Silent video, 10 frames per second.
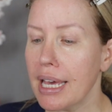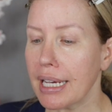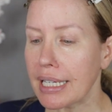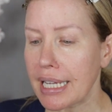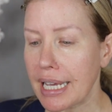
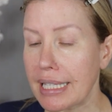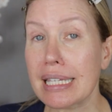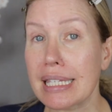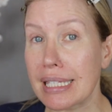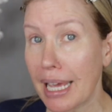It
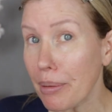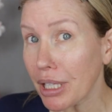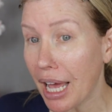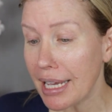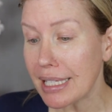contains
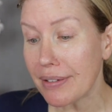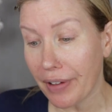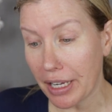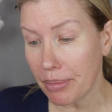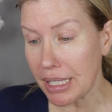stabilized
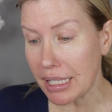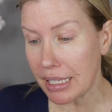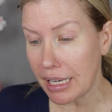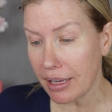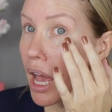vitamin
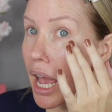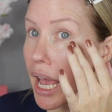C